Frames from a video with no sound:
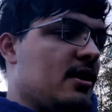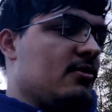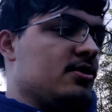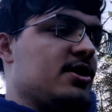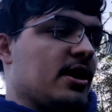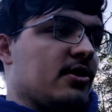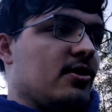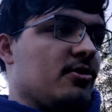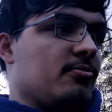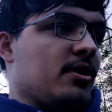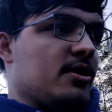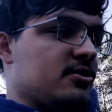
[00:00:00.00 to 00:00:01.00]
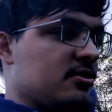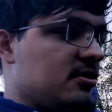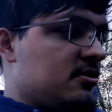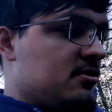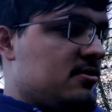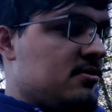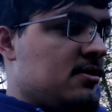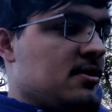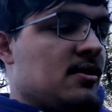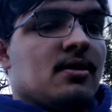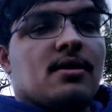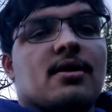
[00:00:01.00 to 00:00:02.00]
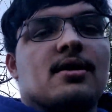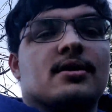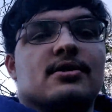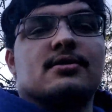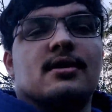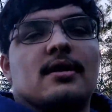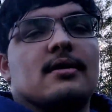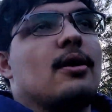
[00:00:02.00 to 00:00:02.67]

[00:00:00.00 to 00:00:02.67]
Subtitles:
then we'll check the oil pressure. Because